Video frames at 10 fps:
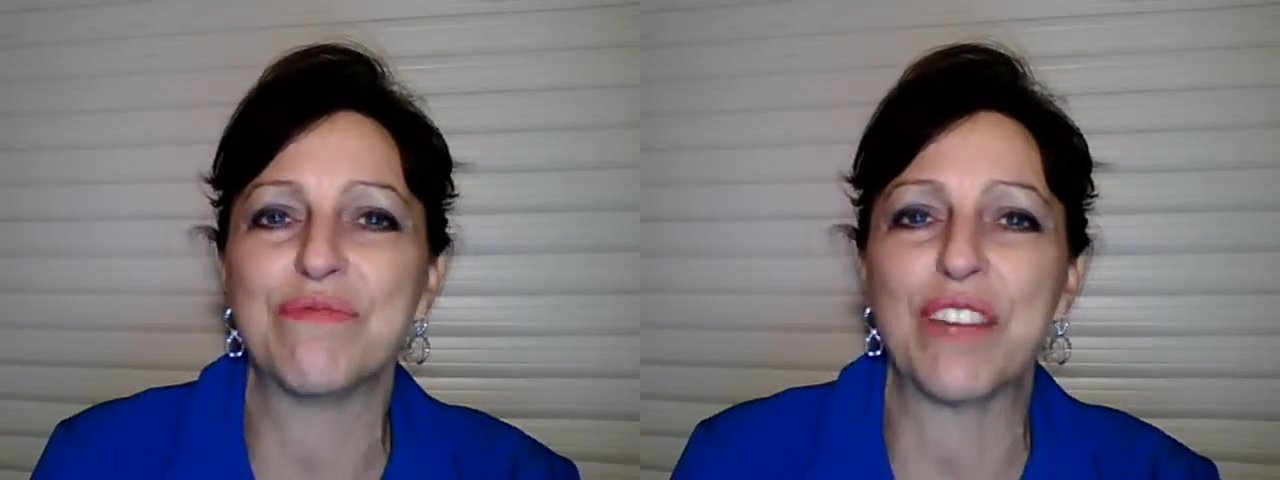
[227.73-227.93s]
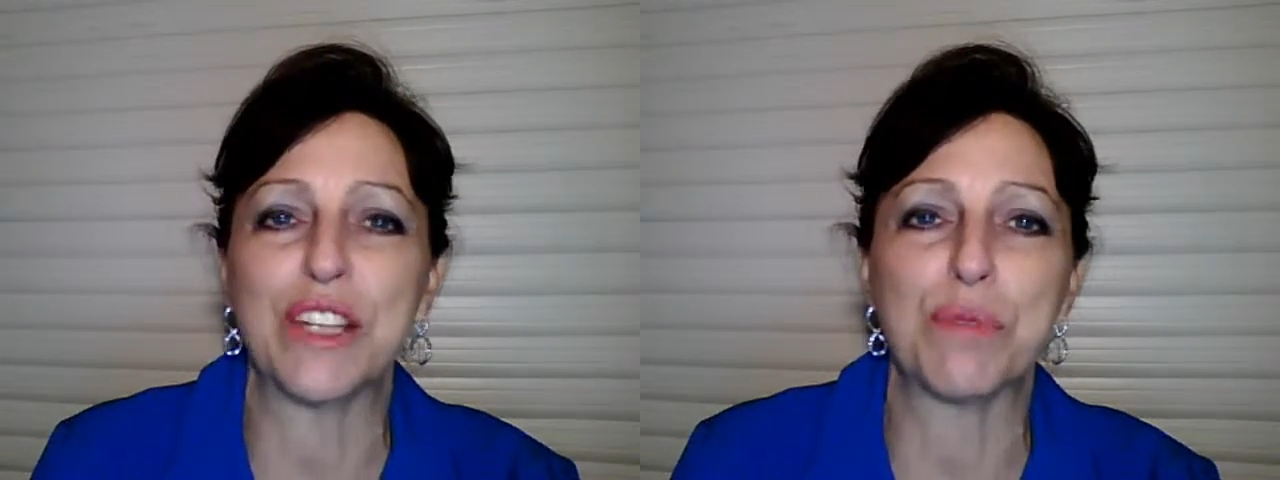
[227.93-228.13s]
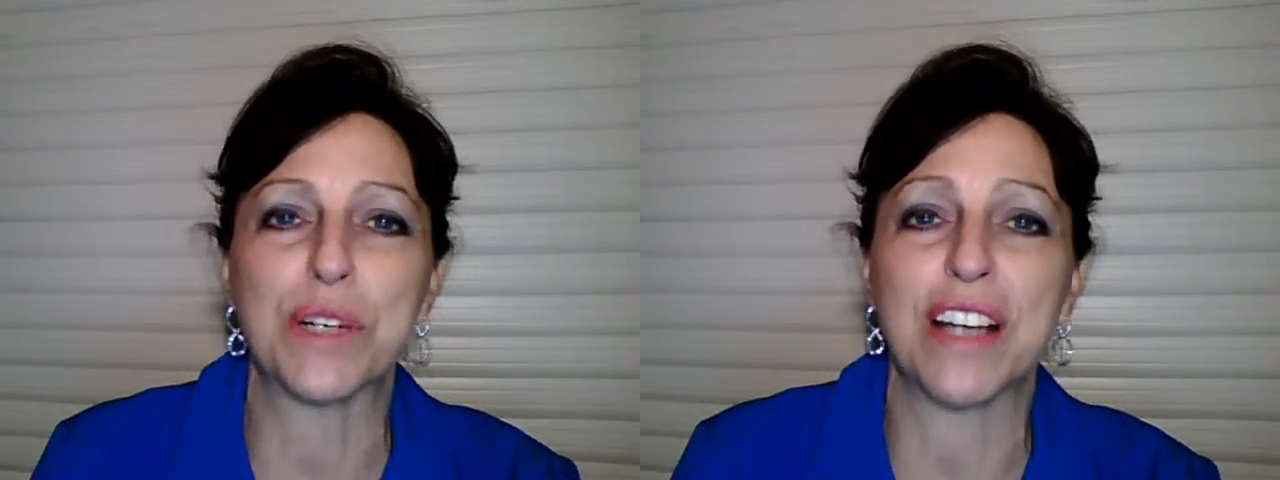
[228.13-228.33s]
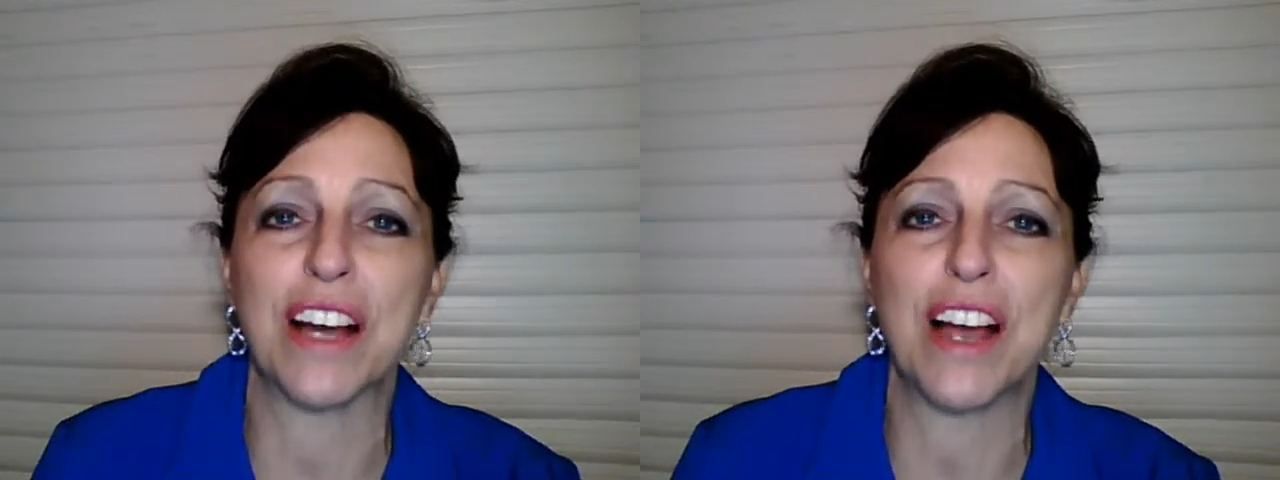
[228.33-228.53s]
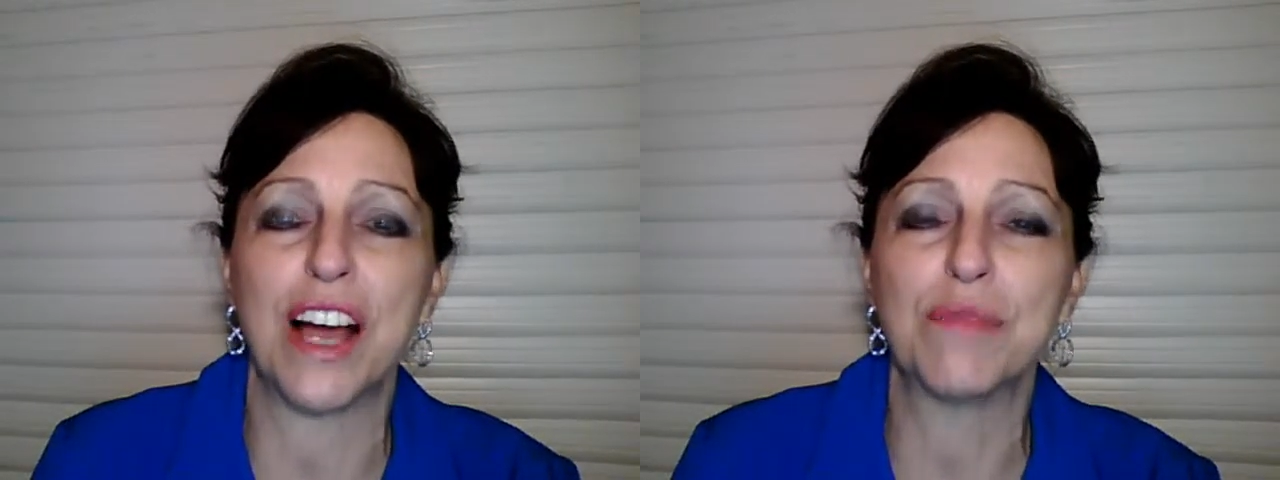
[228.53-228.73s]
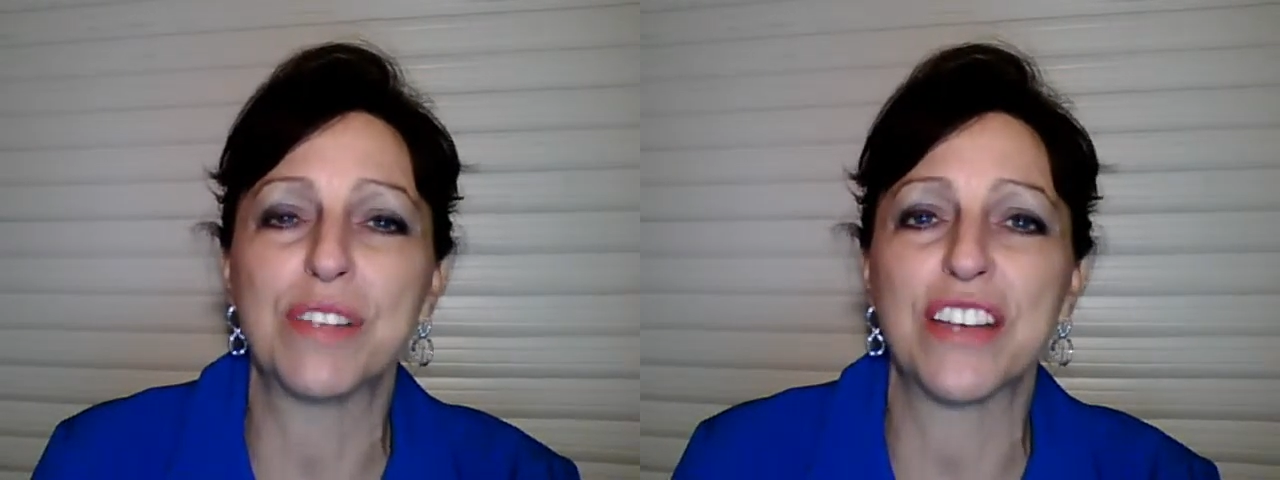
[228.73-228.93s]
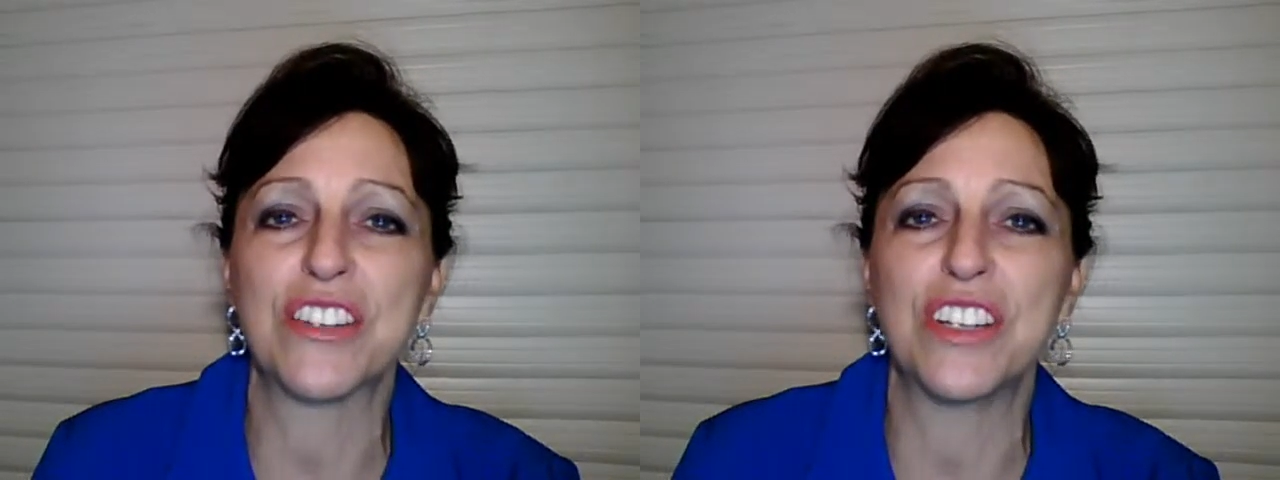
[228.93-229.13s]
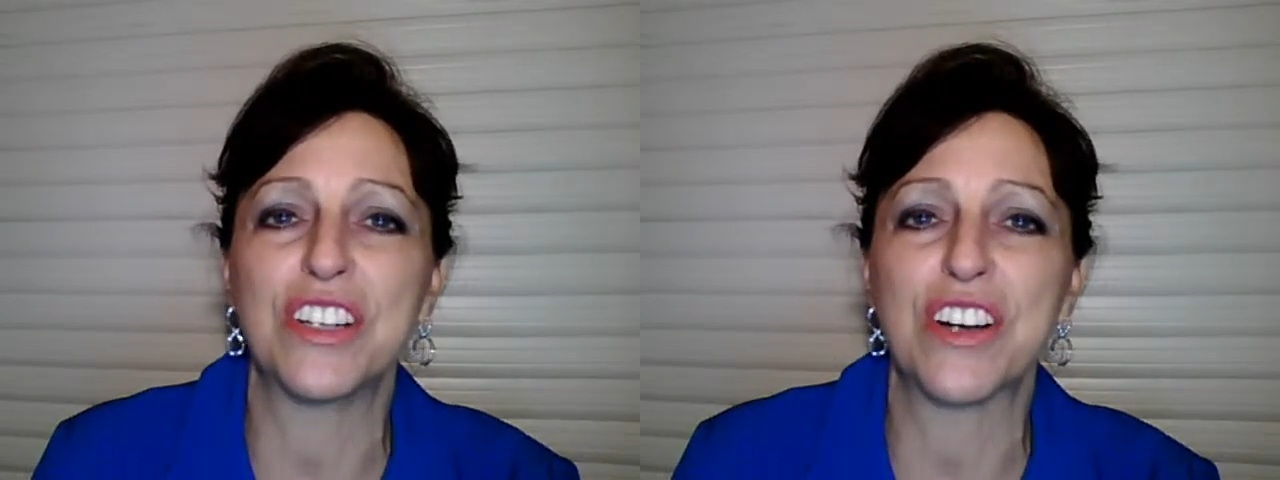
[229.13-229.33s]

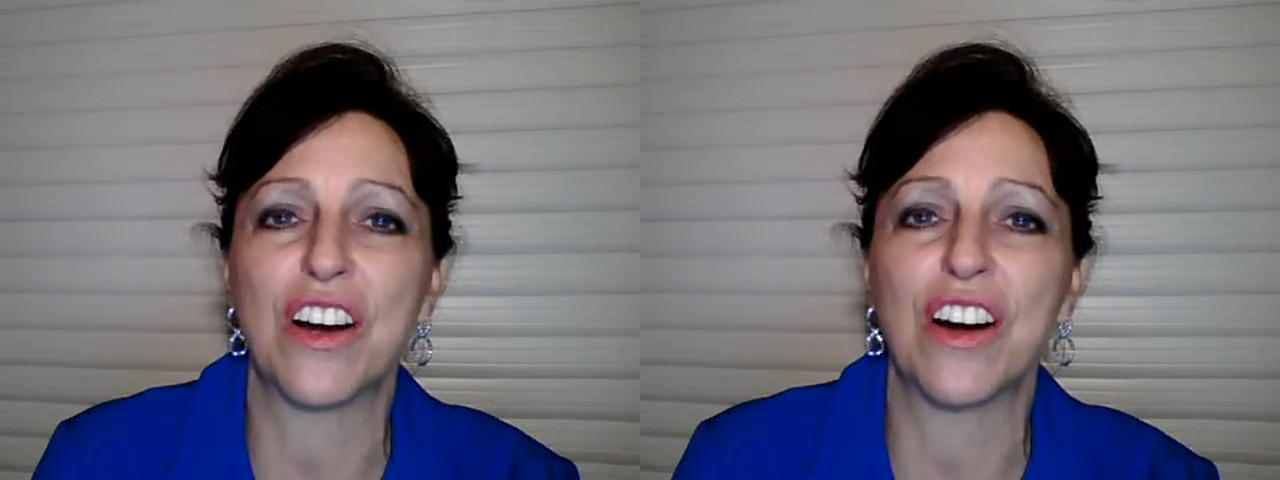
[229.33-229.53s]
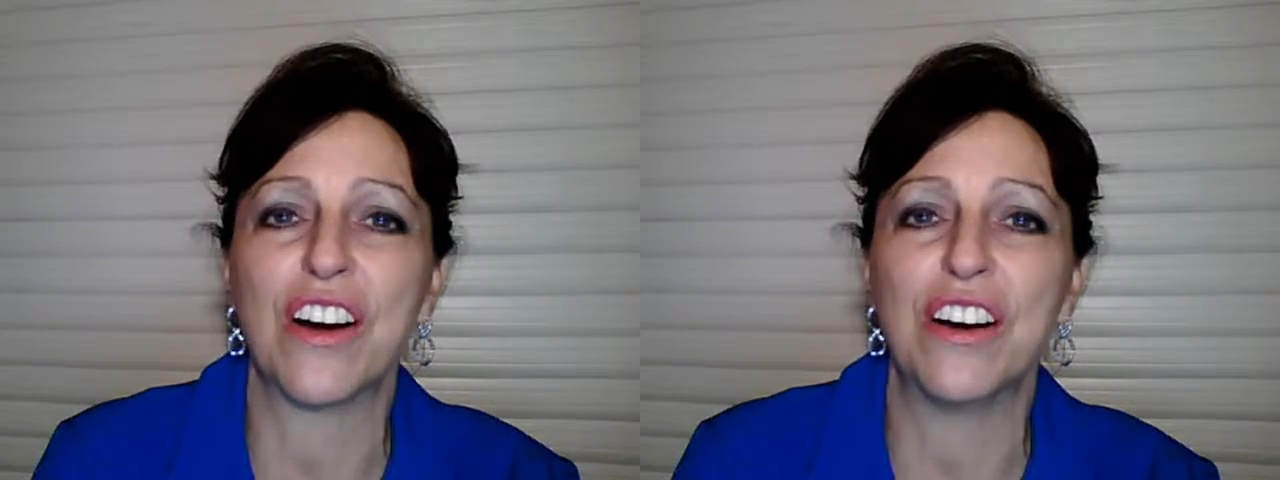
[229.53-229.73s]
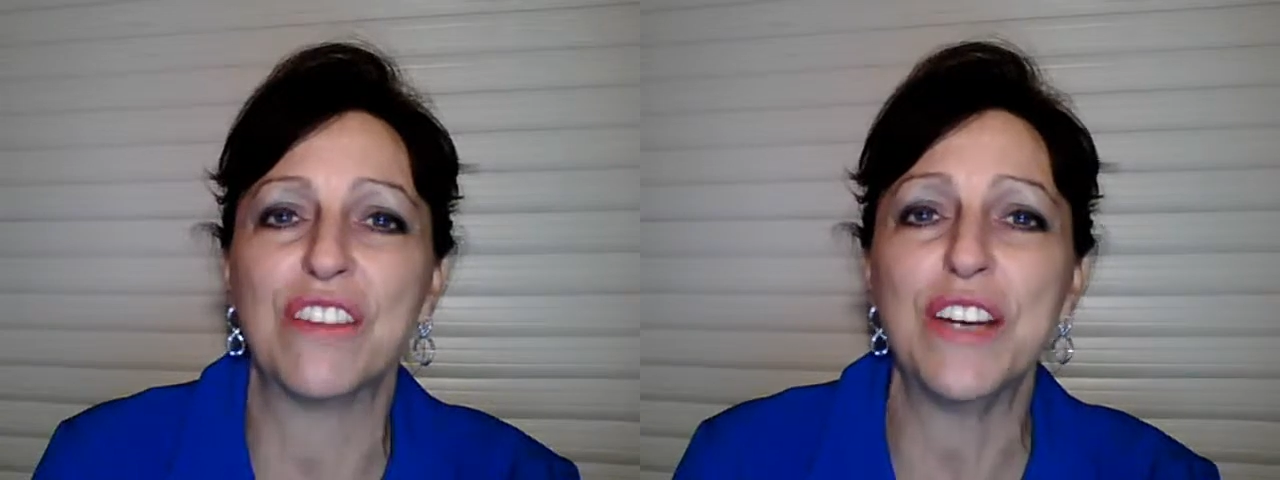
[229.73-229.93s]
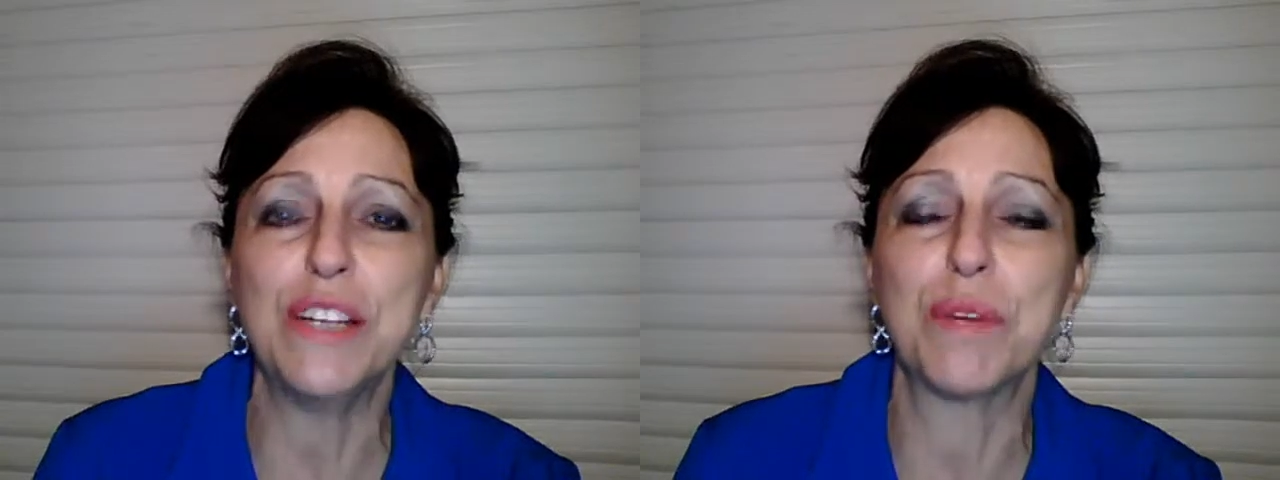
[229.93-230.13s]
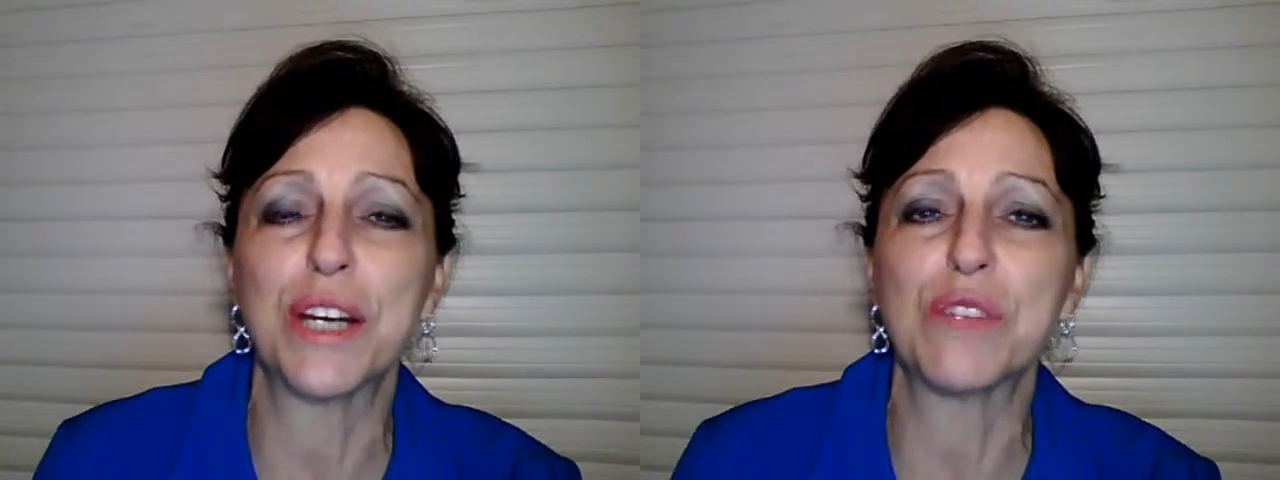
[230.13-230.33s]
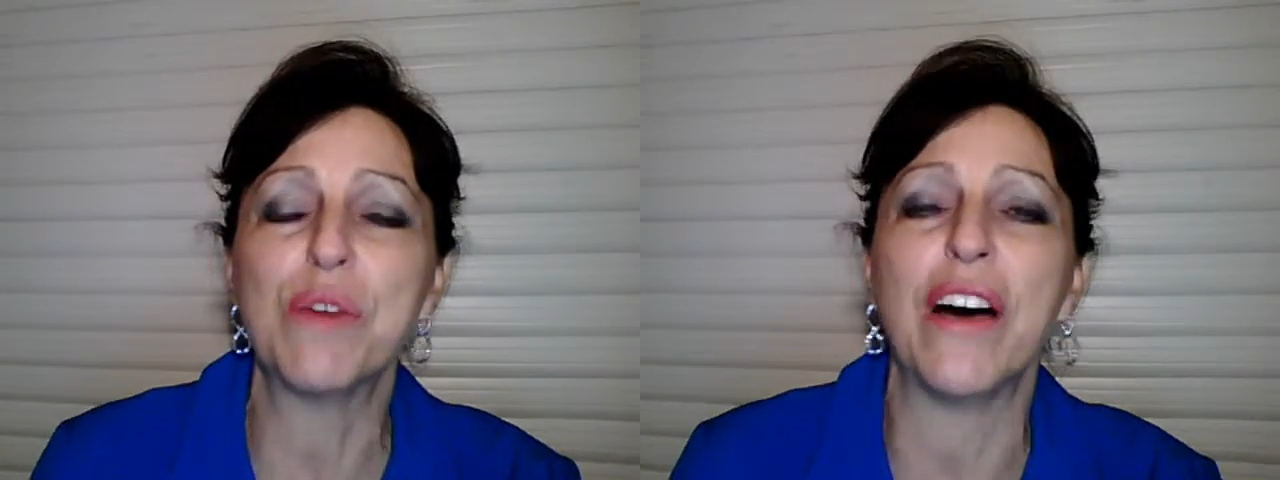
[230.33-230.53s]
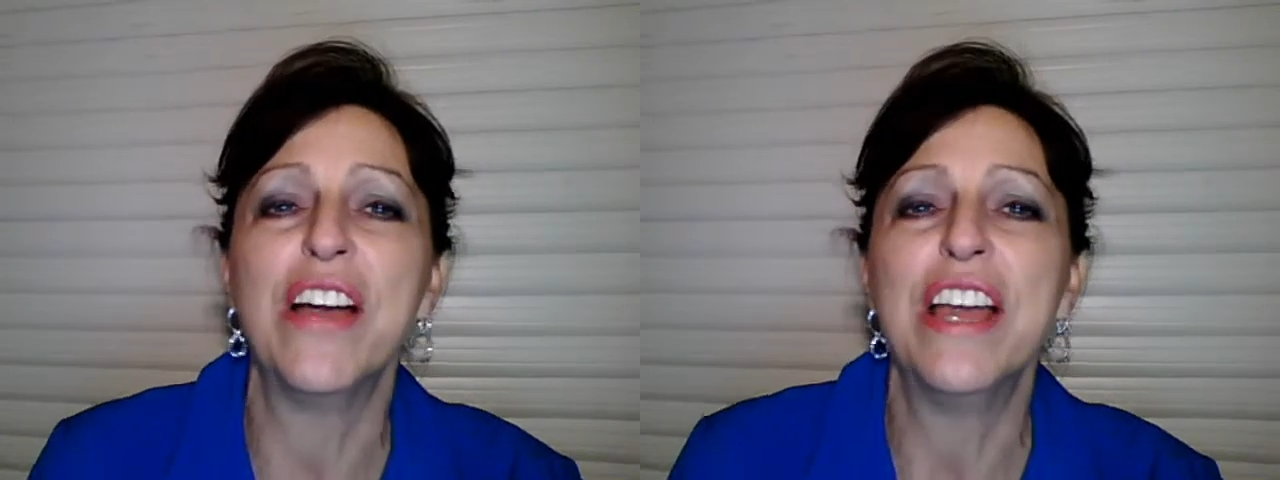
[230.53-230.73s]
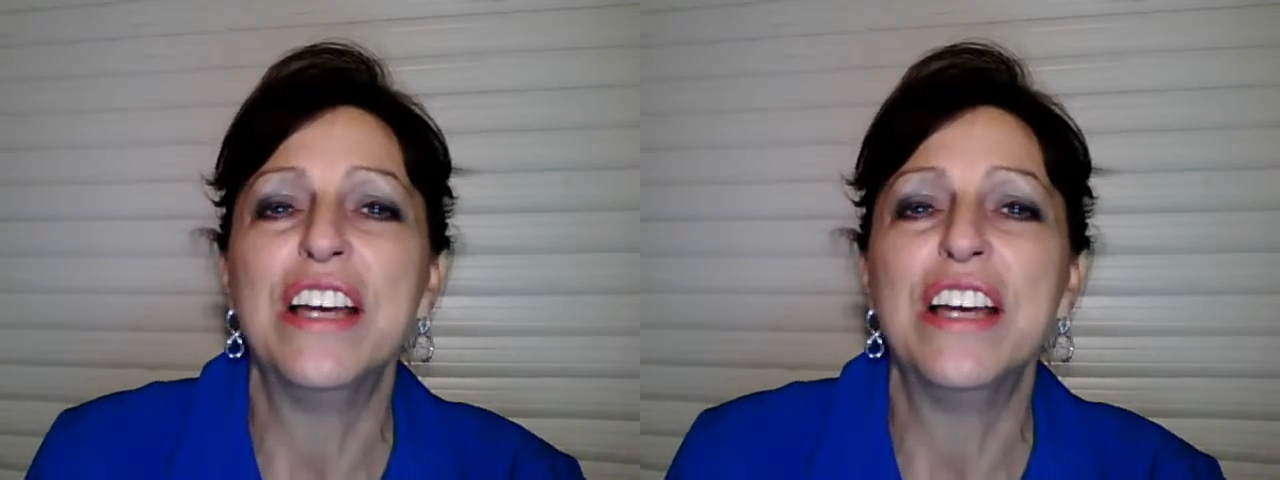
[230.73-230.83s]
Facebook.com/Gina Carr on Facebook as well.